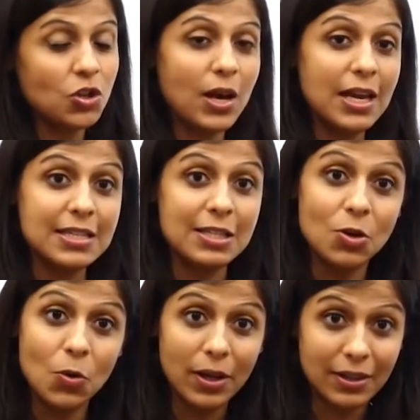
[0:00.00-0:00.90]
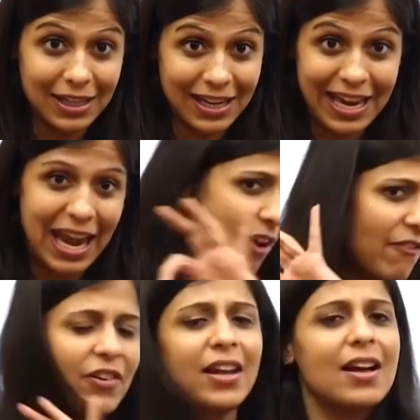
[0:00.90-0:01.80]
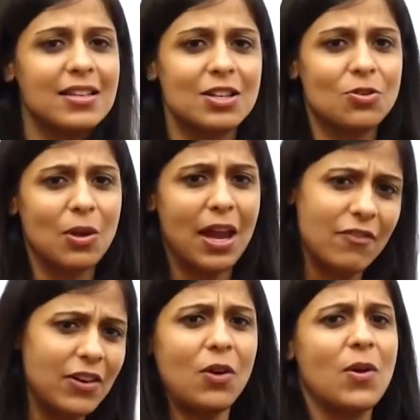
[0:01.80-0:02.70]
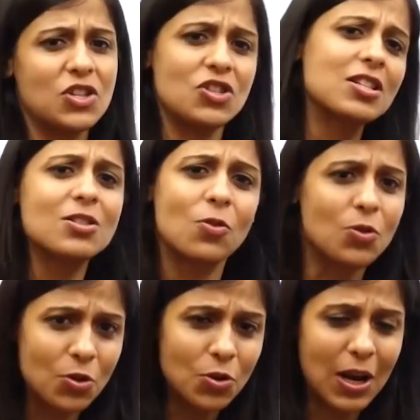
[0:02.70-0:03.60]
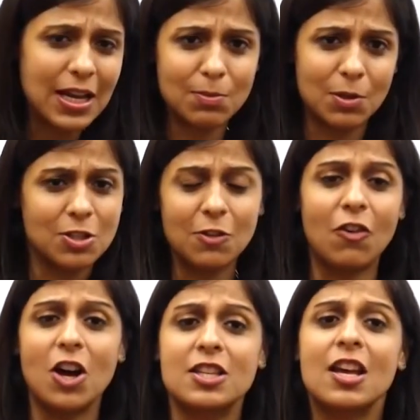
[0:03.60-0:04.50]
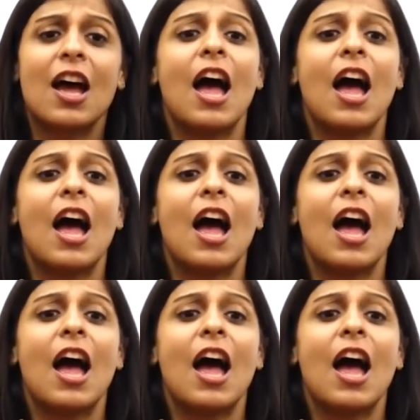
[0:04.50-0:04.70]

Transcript: You guys know the every answer to every question is known to you guys, because you guys